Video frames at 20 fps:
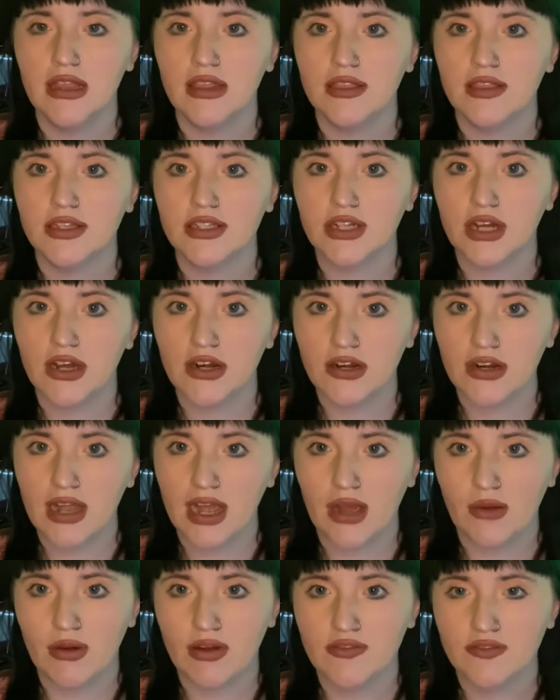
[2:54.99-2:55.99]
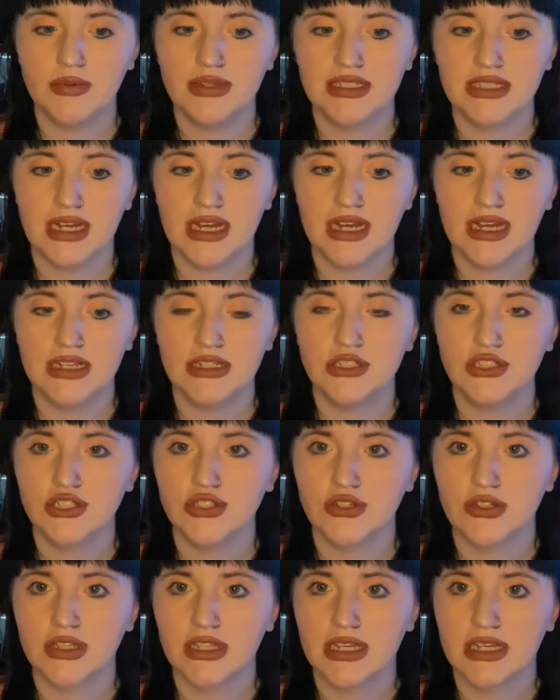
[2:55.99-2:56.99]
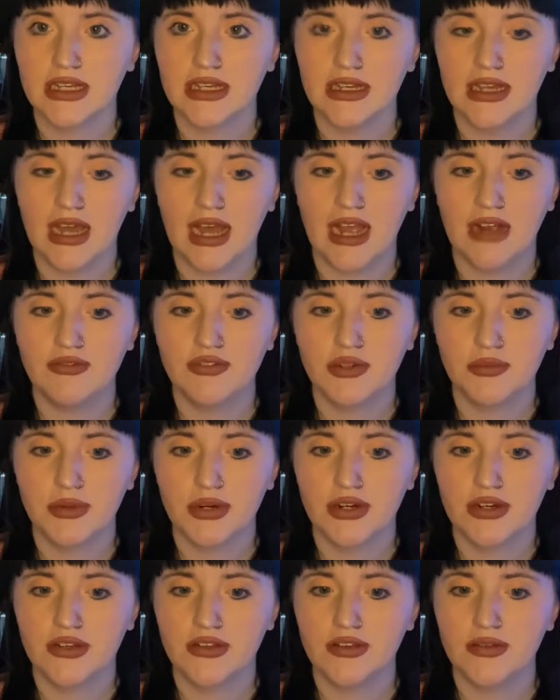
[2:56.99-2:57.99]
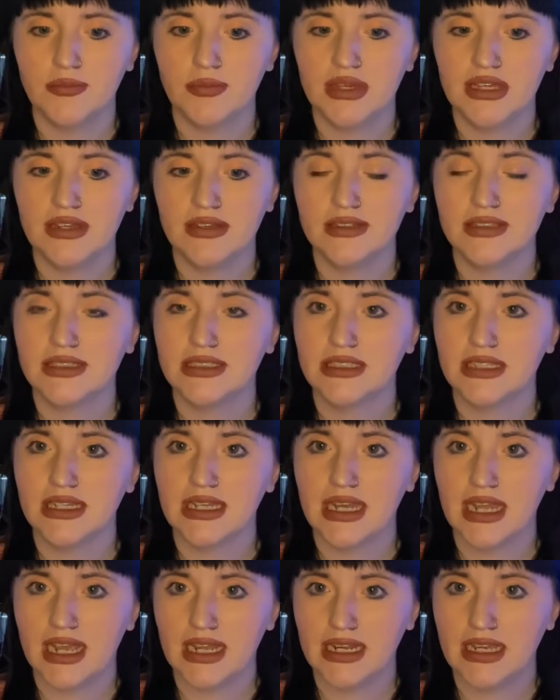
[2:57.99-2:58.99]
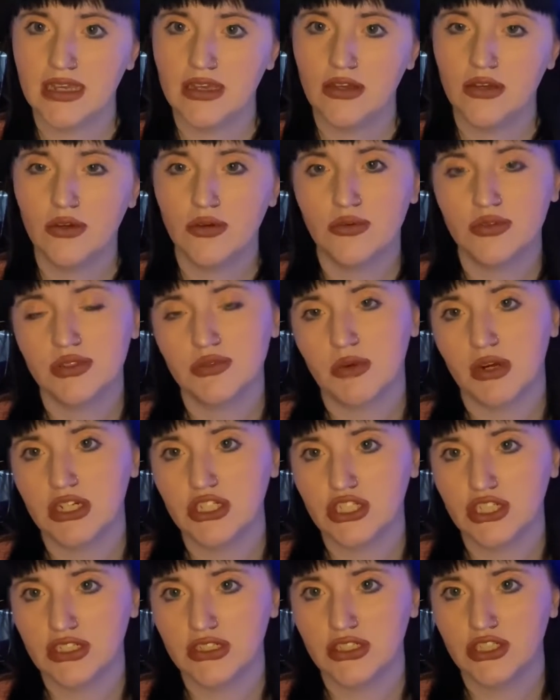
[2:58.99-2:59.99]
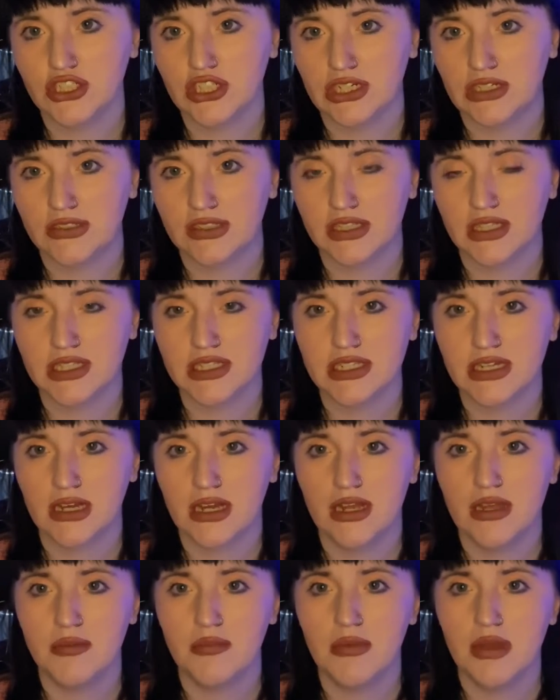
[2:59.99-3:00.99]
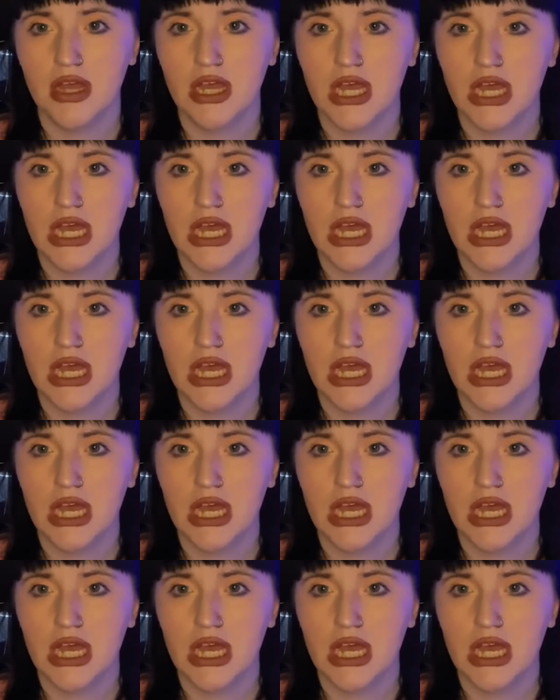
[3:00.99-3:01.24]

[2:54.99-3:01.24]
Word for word: The daughter, however, died shortly after birth because Nannie, who was watching the child at the time,